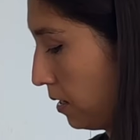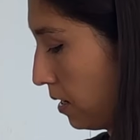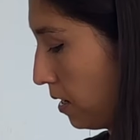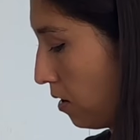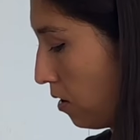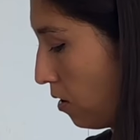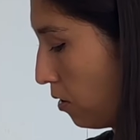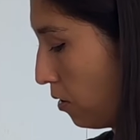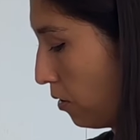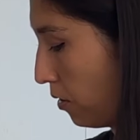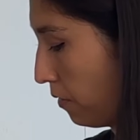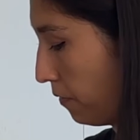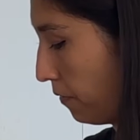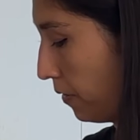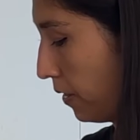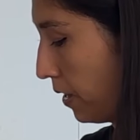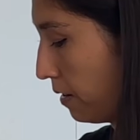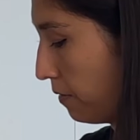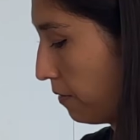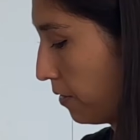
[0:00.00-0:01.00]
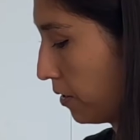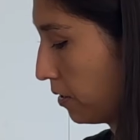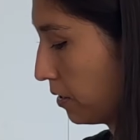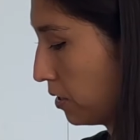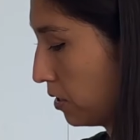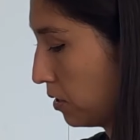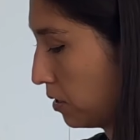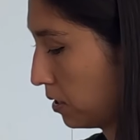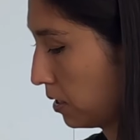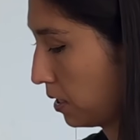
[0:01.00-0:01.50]
get all the
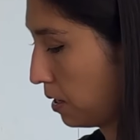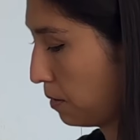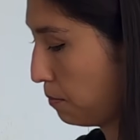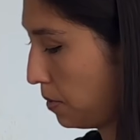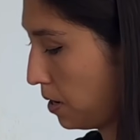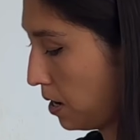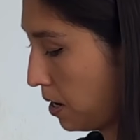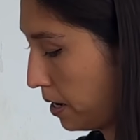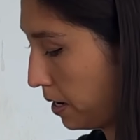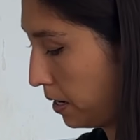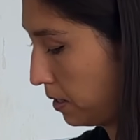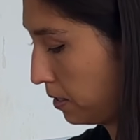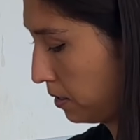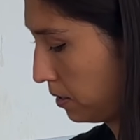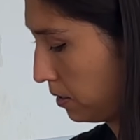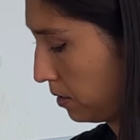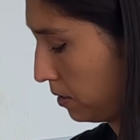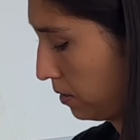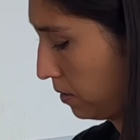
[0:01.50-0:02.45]
flavors combined.